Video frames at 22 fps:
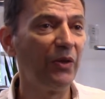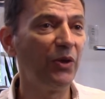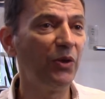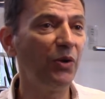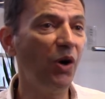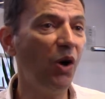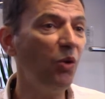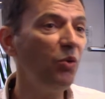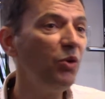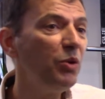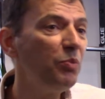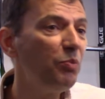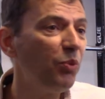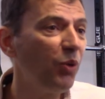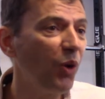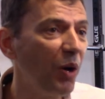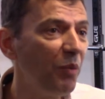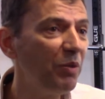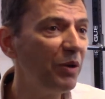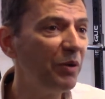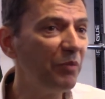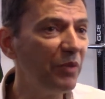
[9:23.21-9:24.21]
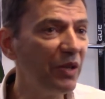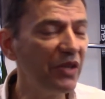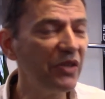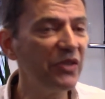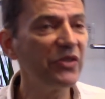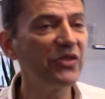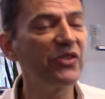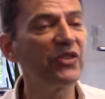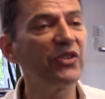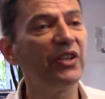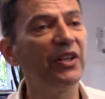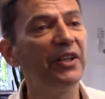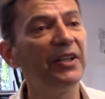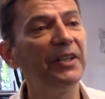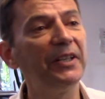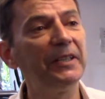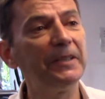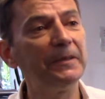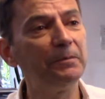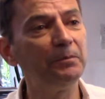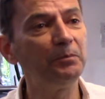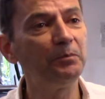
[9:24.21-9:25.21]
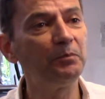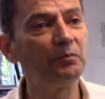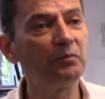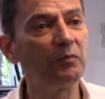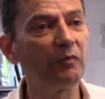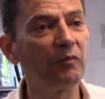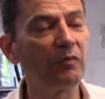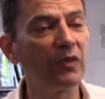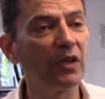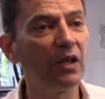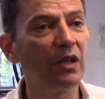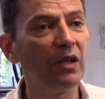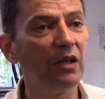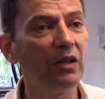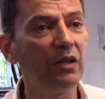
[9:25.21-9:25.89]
The only problem is um,